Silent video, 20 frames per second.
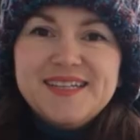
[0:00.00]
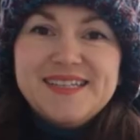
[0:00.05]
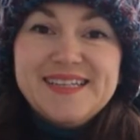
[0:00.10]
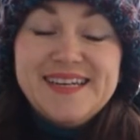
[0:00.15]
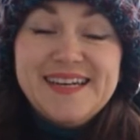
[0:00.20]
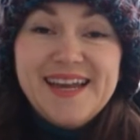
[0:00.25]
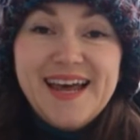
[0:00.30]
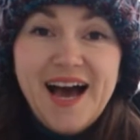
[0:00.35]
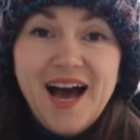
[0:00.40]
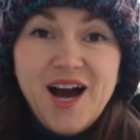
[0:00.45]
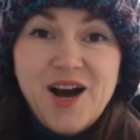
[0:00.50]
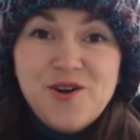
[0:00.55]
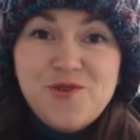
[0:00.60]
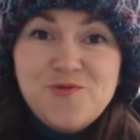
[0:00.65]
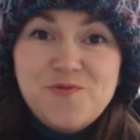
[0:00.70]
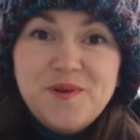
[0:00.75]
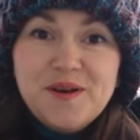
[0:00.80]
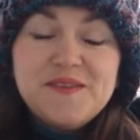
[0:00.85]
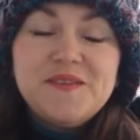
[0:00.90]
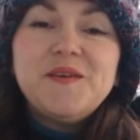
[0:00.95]

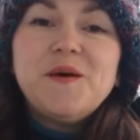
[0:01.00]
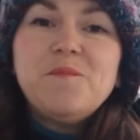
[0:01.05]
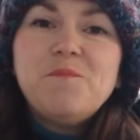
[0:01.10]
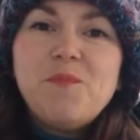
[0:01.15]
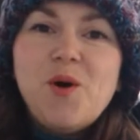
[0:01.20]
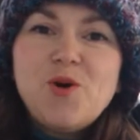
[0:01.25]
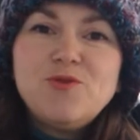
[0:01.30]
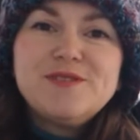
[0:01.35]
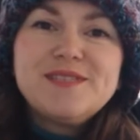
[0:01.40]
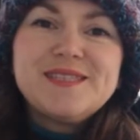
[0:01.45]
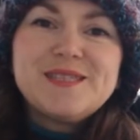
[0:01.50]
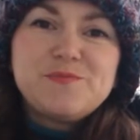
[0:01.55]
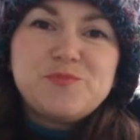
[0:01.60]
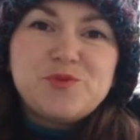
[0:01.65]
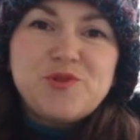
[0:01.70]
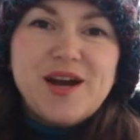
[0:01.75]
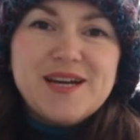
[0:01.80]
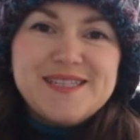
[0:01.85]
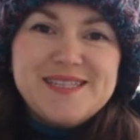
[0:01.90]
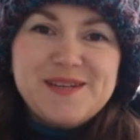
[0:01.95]
Now, the most
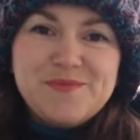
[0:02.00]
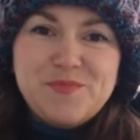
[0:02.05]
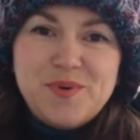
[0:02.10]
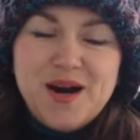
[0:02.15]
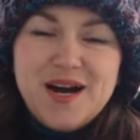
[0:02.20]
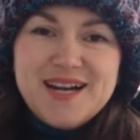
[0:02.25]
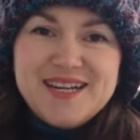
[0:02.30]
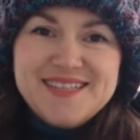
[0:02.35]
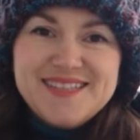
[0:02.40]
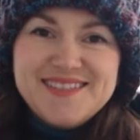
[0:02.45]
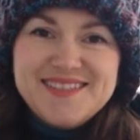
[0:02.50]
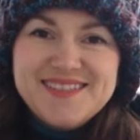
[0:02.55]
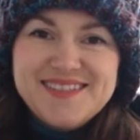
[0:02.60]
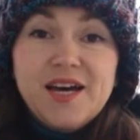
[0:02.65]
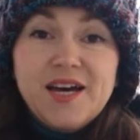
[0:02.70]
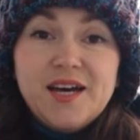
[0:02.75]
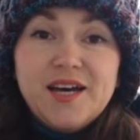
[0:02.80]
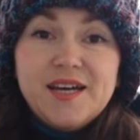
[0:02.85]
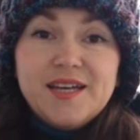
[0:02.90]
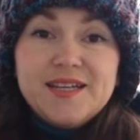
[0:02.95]
surprising part.
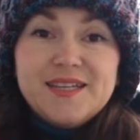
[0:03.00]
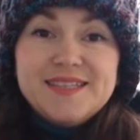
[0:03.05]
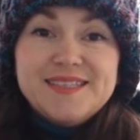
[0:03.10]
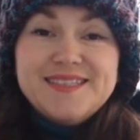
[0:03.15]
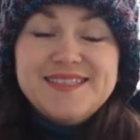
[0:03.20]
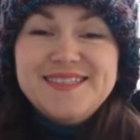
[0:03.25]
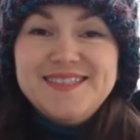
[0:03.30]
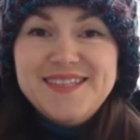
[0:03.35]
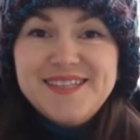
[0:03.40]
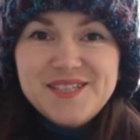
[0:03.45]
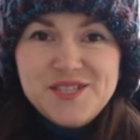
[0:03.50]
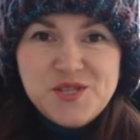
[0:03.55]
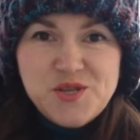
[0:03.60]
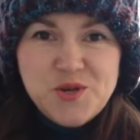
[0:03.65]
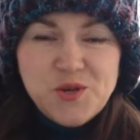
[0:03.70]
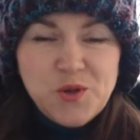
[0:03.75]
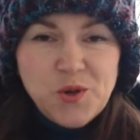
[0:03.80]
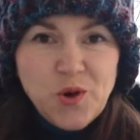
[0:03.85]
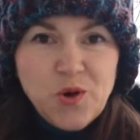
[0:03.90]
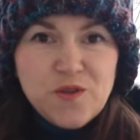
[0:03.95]
Did
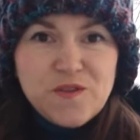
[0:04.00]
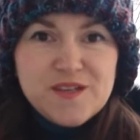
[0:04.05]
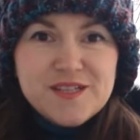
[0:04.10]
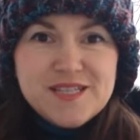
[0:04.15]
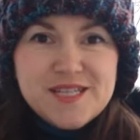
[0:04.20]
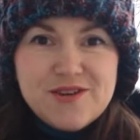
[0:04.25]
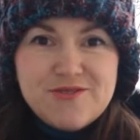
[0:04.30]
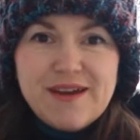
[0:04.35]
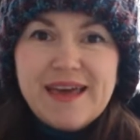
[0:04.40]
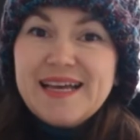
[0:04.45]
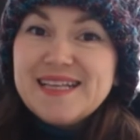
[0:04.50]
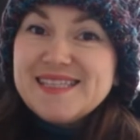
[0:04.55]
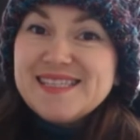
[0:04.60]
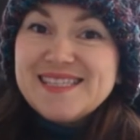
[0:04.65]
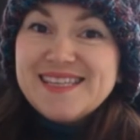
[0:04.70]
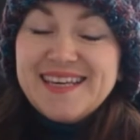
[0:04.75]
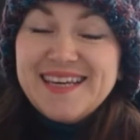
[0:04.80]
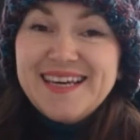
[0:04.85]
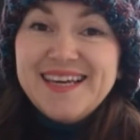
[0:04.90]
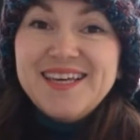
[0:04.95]
you know that you can
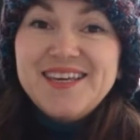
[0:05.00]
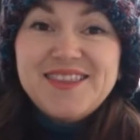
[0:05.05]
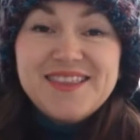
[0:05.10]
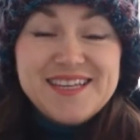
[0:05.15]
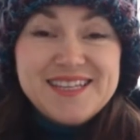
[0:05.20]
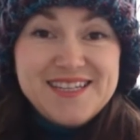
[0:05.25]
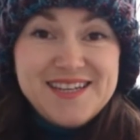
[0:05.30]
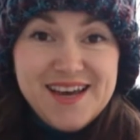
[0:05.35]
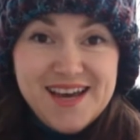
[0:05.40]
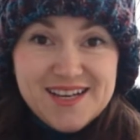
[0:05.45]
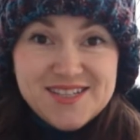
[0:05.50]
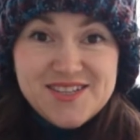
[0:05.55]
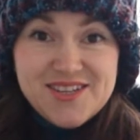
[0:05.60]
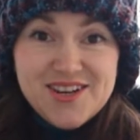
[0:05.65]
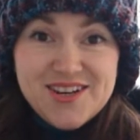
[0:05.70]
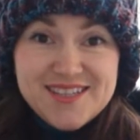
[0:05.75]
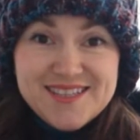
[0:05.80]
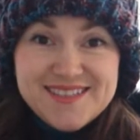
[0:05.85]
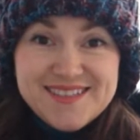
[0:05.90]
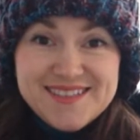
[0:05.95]
ski in the
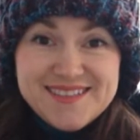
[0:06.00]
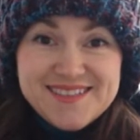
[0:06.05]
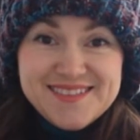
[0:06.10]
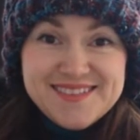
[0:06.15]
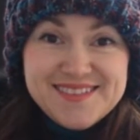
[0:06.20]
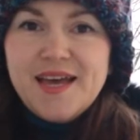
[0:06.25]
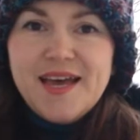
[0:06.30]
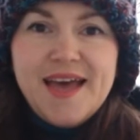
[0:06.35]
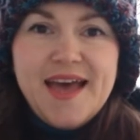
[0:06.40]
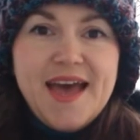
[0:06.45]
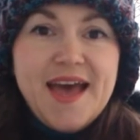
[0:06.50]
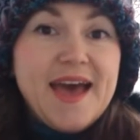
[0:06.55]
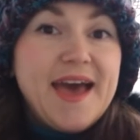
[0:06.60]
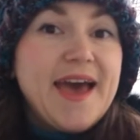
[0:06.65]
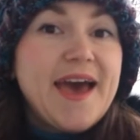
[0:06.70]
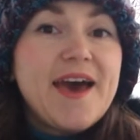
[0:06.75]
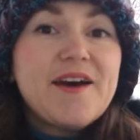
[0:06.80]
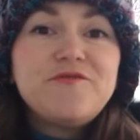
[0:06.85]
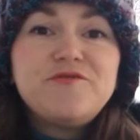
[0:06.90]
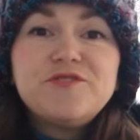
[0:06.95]
desert?
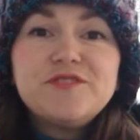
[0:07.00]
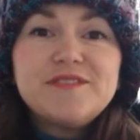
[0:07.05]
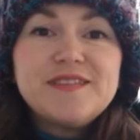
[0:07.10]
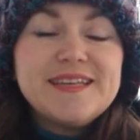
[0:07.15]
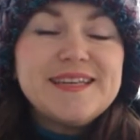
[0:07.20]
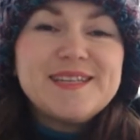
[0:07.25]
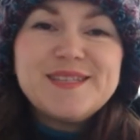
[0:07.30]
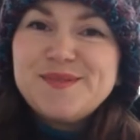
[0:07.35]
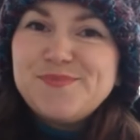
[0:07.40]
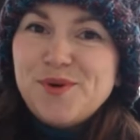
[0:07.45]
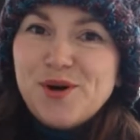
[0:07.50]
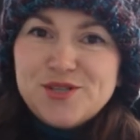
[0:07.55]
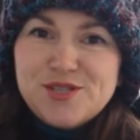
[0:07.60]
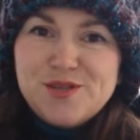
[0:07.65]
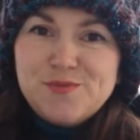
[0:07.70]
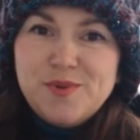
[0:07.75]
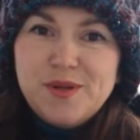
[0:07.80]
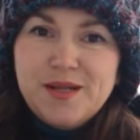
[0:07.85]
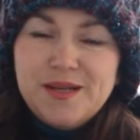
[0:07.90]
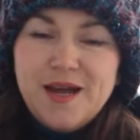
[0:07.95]
Everything is
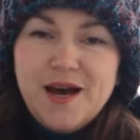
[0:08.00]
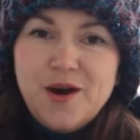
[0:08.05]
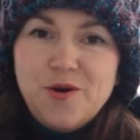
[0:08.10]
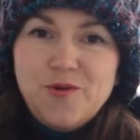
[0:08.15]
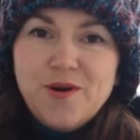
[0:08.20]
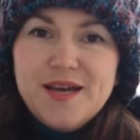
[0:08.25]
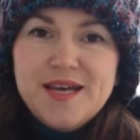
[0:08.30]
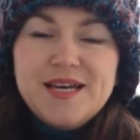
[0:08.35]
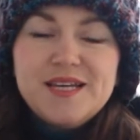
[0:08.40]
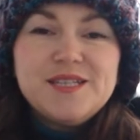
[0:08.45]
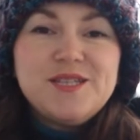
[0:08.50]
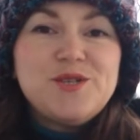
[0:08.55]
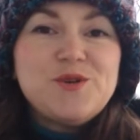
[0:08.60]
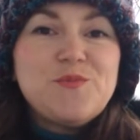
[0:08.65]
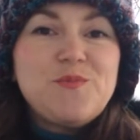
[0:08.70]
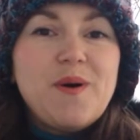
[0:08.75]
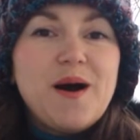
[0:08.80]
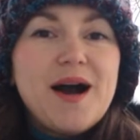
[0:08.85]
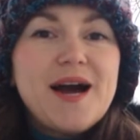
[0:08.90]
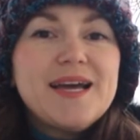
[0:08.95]
possible now.
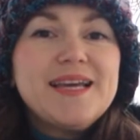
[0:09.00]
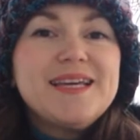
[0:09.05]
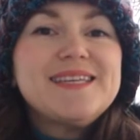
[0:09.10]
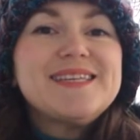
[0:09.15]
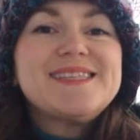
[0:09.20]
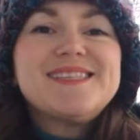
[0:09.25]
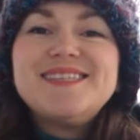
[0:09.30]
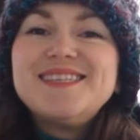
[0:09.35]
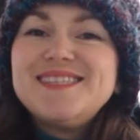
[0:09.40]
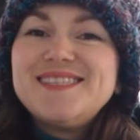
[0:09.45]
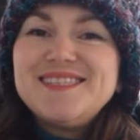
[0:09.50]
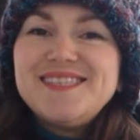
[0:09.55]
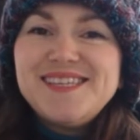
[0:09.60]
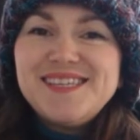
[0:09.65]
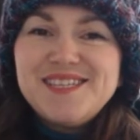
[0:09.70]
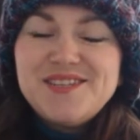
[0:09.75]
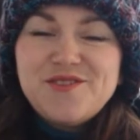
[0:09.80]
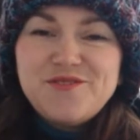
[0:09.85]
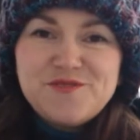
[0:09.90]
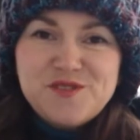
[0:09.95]
Dubai is the
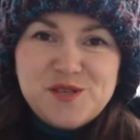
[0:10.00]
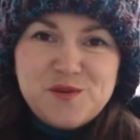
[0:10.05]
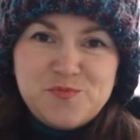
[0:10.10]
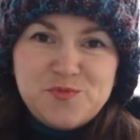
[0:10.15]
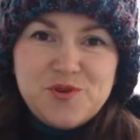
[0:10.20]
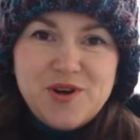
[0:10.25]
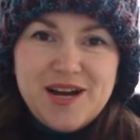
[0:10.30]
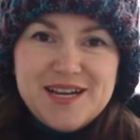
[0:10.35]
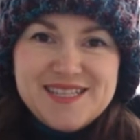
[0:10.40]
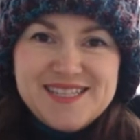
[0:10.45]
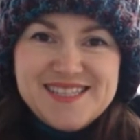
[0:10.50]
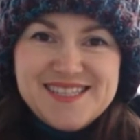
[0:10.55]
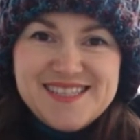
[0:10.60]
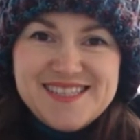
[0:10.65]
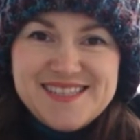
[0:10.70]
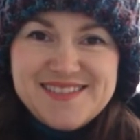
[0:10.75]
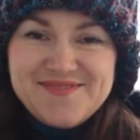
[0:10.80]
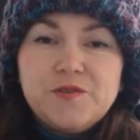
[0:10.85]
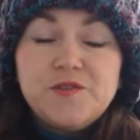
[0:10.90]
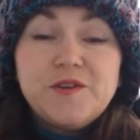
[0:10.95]
city of
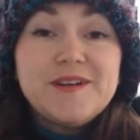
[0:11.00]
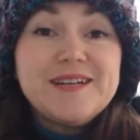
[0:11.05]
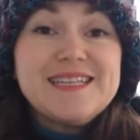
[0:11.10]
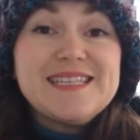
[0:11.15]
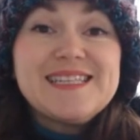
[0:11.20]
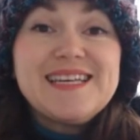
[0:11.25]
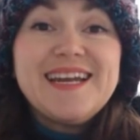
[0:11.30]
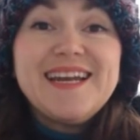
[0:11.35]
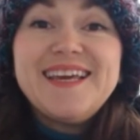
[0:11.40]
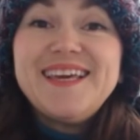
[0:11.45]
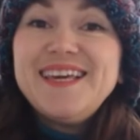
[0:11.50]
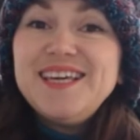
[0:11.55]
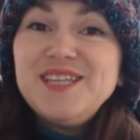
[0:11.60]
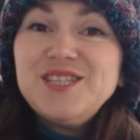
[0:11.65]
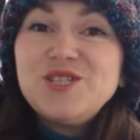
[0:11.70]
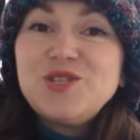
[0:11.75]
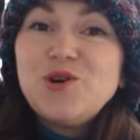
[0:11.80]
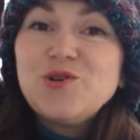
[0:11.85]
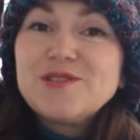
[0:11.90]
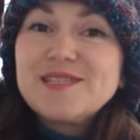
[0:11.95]
surprises. There is an
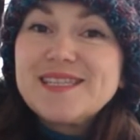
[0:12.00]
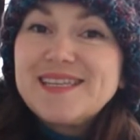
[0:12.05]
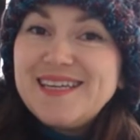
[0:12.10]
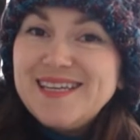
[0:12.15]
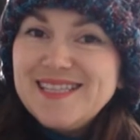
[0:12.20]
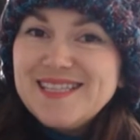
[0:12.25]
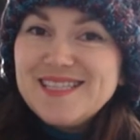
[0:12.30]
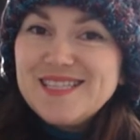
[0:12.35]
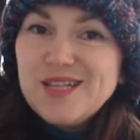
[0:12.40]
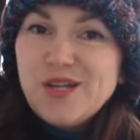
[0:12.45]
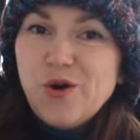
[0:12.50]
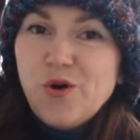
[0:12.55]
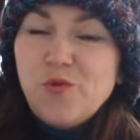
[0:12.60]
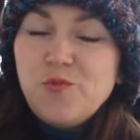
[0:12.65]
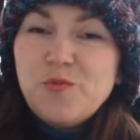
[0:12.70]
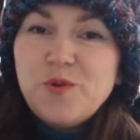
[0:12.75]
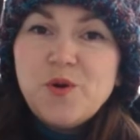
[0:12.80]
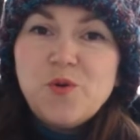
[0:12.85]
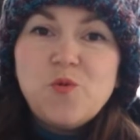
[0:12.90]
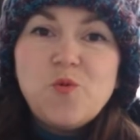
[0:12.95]
indoor ski
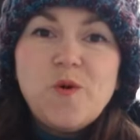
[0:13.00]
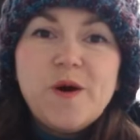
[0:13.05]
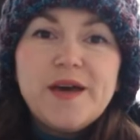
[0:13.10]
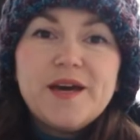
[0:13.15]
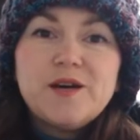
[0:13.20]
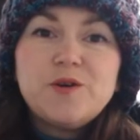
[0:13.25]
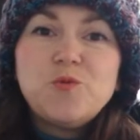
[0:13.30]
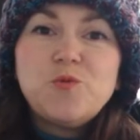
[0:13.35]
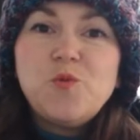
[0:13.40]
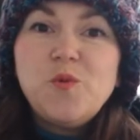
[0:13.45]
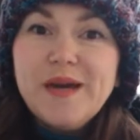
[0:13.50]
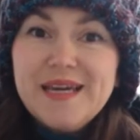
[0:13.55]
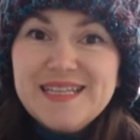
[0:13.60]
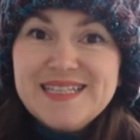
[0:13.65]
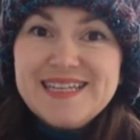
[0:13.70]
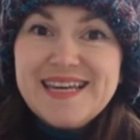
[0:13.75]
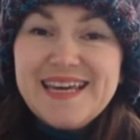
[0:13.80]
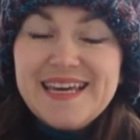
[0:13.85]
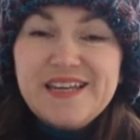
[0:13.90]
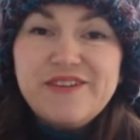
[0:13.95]
slope where
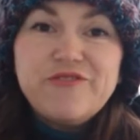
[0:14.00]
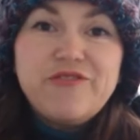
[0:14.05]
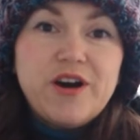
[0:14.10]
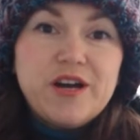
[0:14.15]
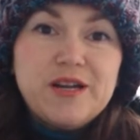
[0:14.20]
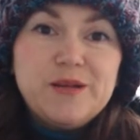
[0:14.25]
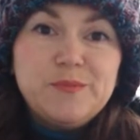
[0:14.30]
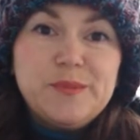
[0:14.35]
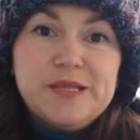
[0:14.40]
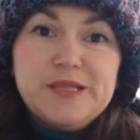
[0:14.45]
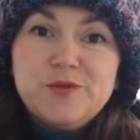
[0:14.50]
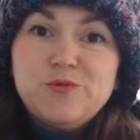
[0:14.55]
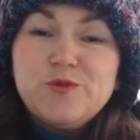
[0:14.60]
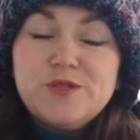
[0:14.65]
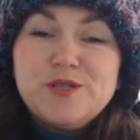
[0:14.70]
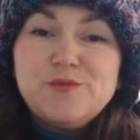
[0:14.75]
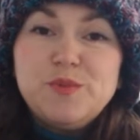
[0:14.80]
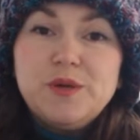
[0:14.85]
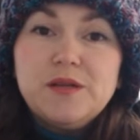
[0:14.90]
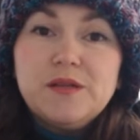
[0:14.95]
winter environment
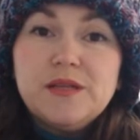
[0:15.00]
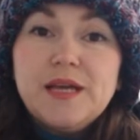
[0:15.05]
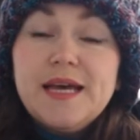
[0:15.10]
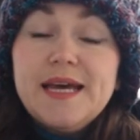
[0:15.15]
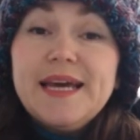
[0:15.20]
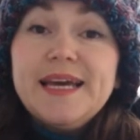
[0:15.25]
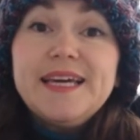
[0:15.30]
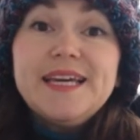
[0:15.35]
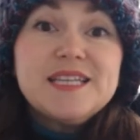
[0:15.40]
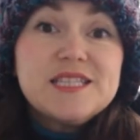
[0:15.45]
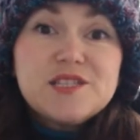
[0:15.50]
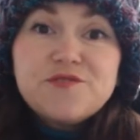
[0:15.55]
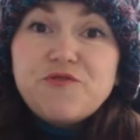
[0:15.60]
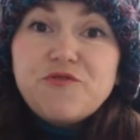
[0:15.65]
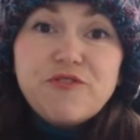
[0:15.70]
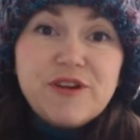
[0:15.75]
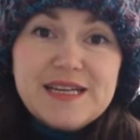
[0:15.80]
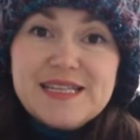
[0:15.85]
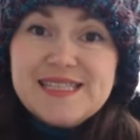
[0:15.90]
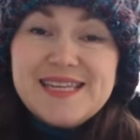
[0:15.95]
was built. It's
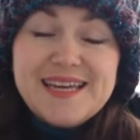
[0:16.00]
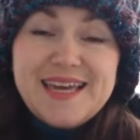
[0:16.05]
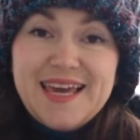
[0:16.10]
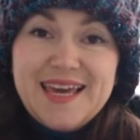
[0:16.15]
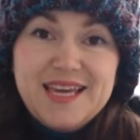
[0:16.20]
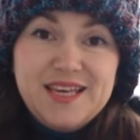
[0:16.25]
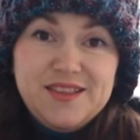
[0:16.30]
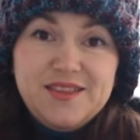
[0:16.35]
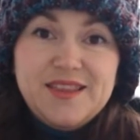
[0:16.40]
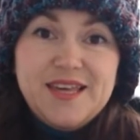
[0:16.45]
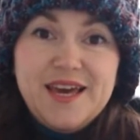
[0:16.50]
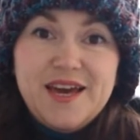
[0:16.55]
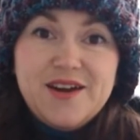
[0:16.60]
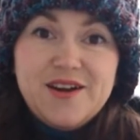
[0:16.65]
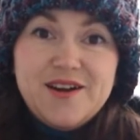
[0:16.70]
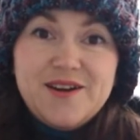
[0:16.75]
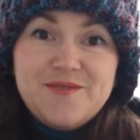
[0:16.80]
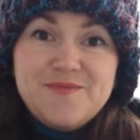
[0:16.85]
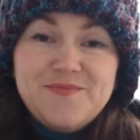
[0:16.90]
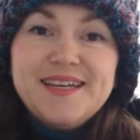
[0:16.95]
freezing in
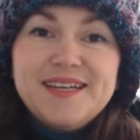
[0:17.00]
there.